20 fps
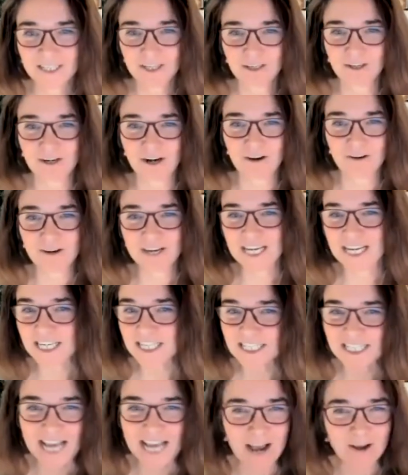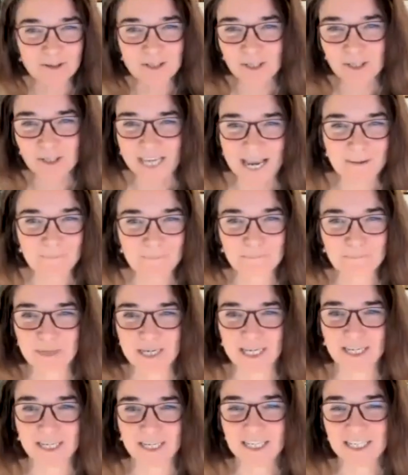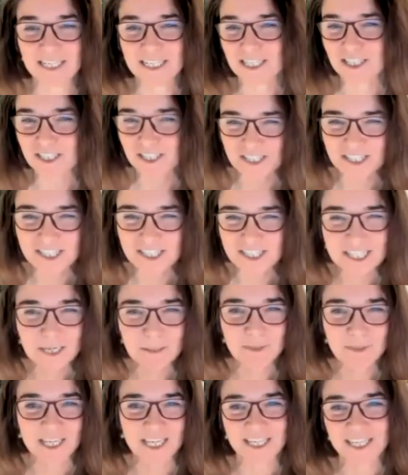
You know, he's out to get me. He doesn't see me.